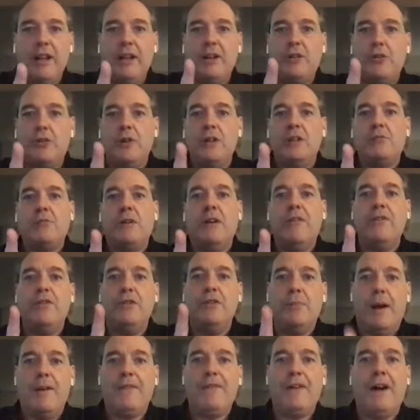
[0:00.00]
increase
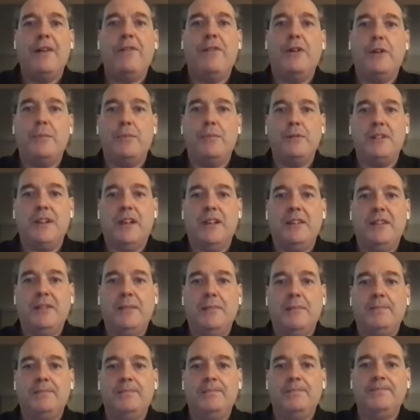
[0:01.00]
revenue by 500%
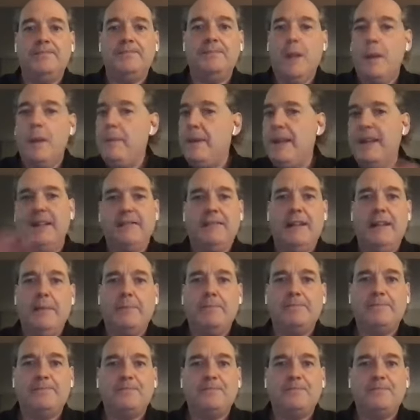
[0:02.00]
immediately.